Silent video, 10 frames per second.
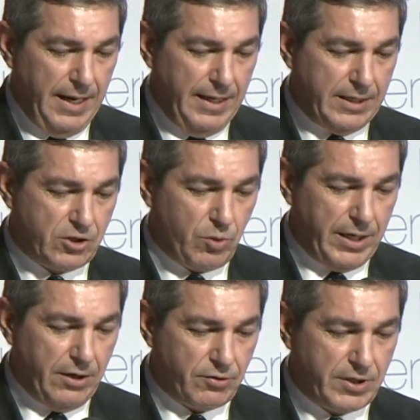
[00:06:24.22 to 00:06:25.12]
it is
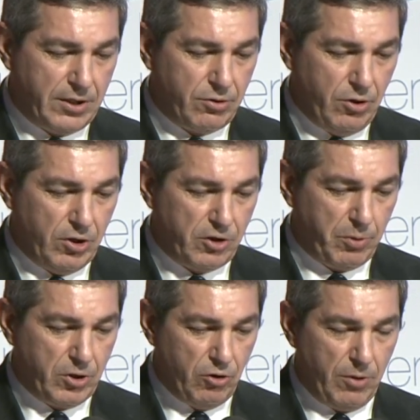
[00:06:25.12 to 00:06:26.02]
quite interesting to notice
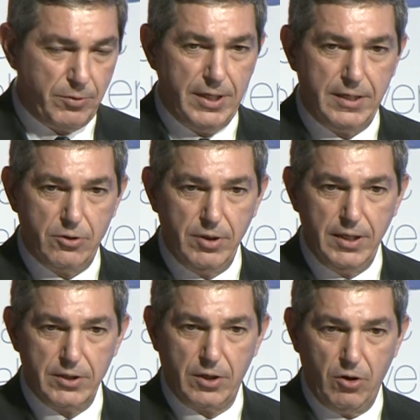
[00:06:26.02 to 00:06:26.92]
what Europe did two
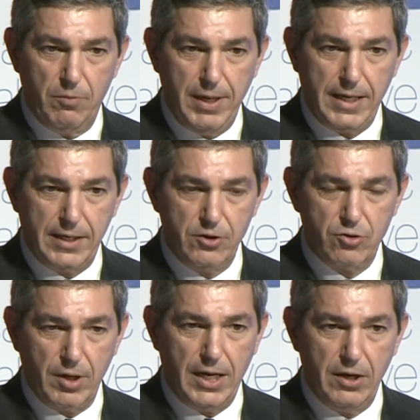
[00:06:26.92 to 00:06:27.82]
years ago, back in
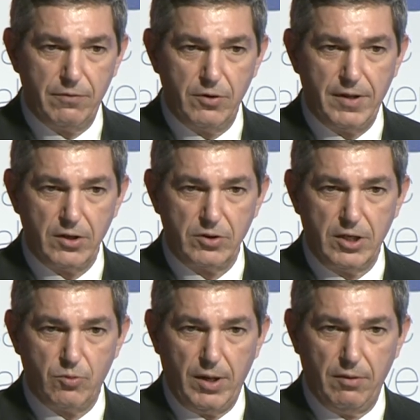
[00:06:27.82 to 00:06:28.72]
July of two
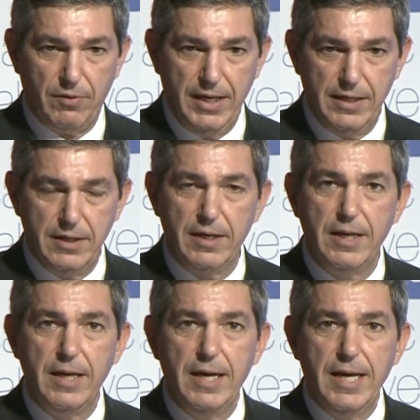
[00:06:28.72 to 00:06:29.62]
thousand twelve. It
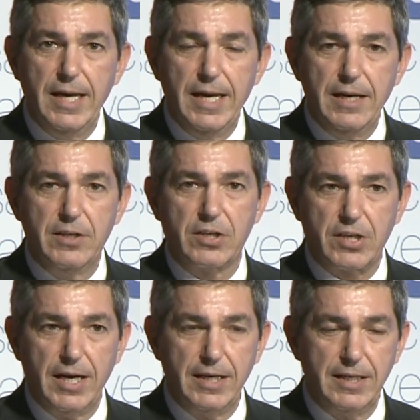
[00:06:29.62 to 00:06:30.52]

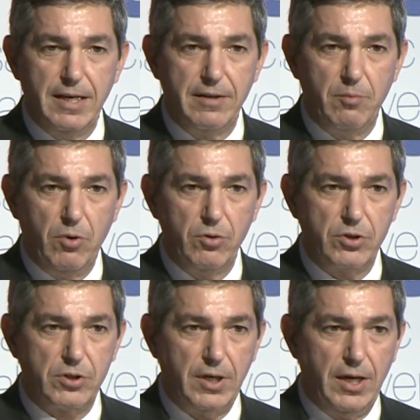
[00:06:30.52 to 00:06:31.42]
decided in the
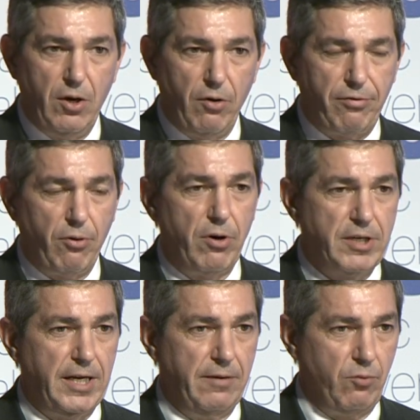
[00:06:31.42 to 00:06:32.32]
most uh,
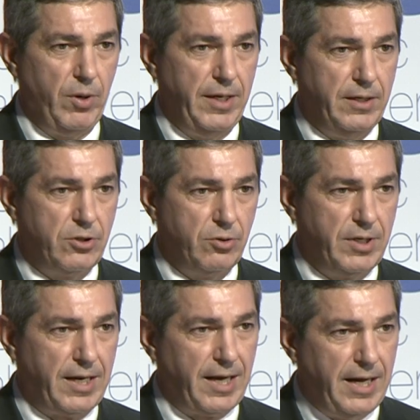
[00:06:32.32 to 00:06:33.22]
authoritative way to
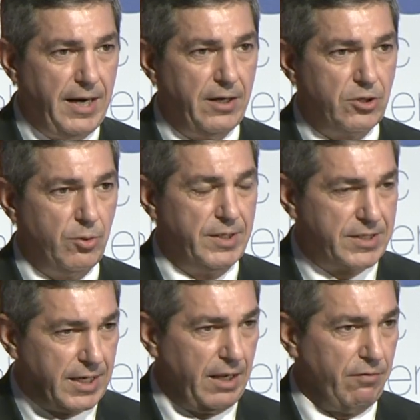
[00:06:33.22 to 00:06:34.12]
declare to
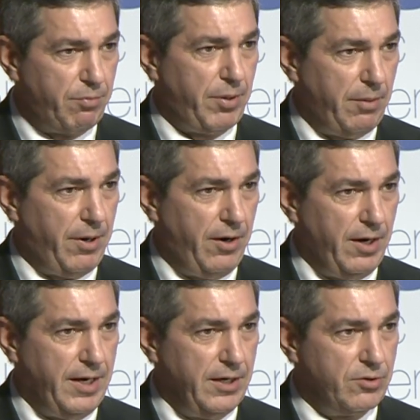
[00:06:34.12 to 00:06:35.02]
itself
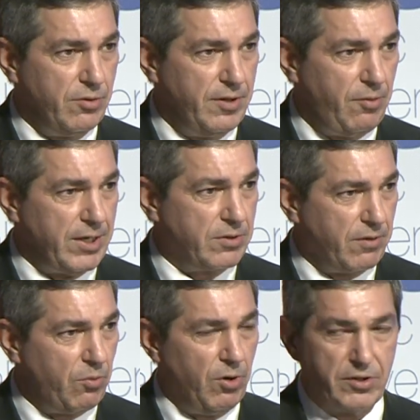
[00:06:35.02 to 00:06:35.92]
primarily and to the rest of
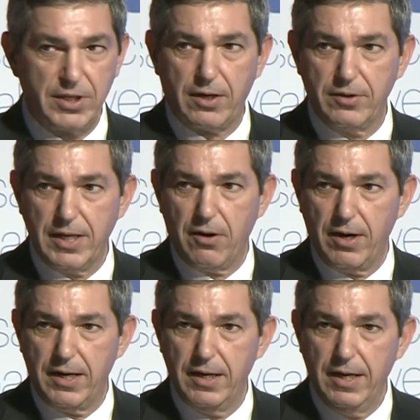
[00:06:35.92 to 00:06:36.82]
the world
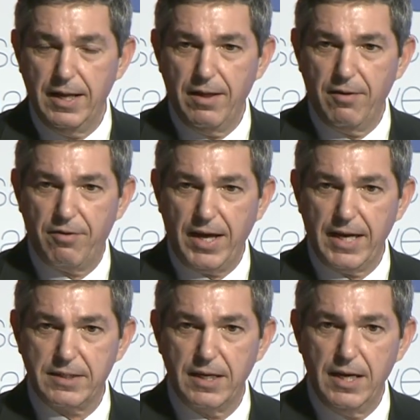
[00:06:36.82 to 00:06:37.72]
secondarily
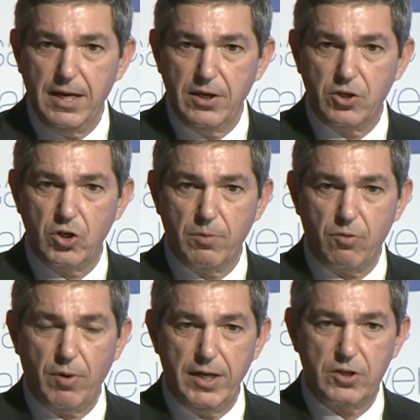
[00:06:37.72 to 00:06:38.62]
that
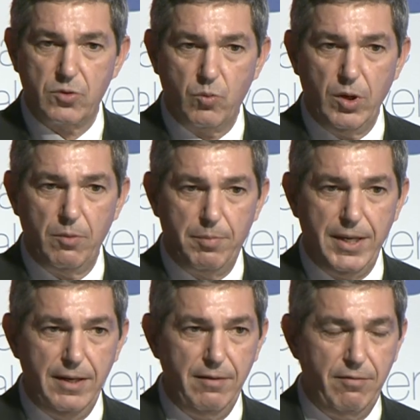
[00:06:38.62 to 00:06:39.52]
human rights will
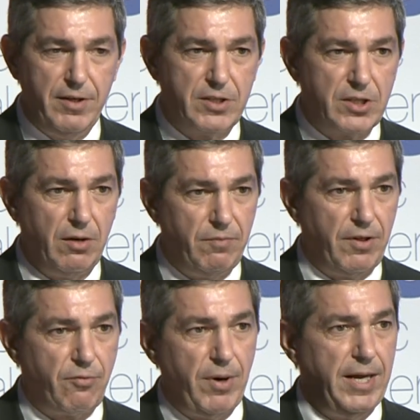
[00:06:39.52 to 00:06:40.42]
be the silver
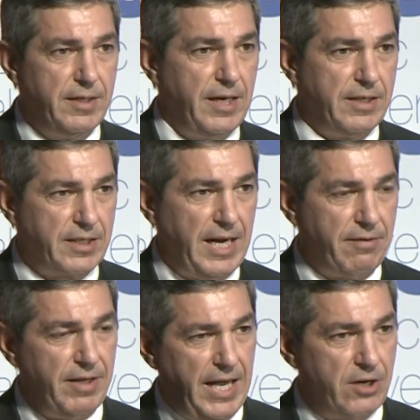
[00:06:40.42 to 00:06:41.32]
thread, as
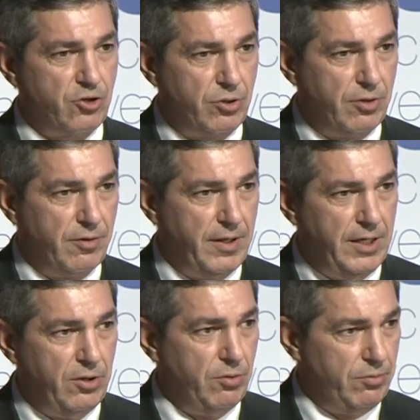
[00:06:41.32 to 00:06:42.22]
Cathy Ashton, the
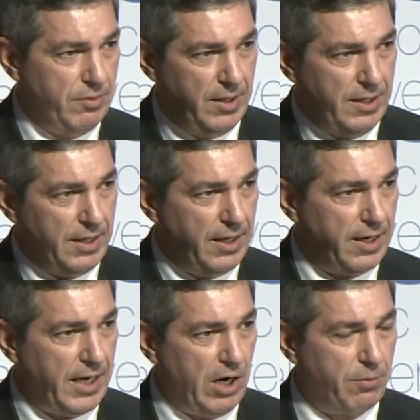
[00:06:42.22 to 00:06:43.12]
E U
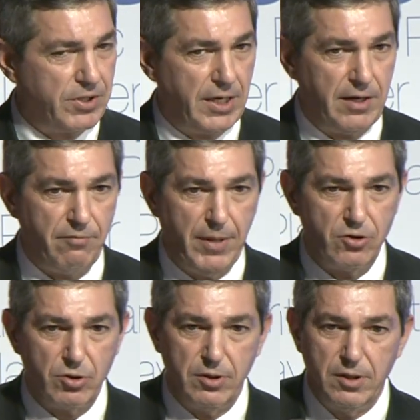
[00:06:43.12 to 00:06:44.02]
uh, High Representative,
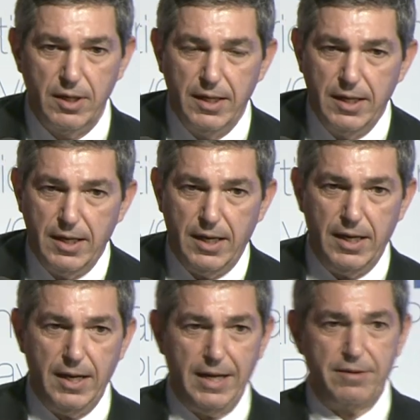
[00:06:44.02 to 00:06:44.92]
mentioned
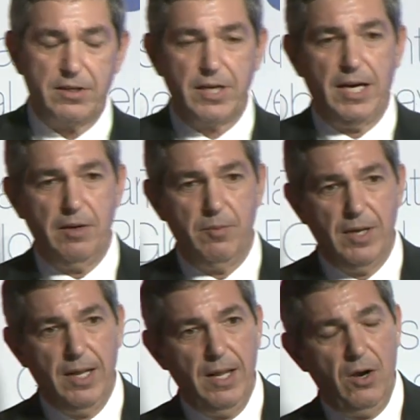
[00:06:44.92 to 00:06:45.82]
uh, at the time,
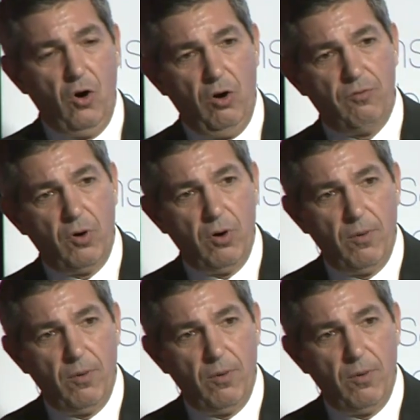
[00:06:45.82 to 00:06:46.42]
of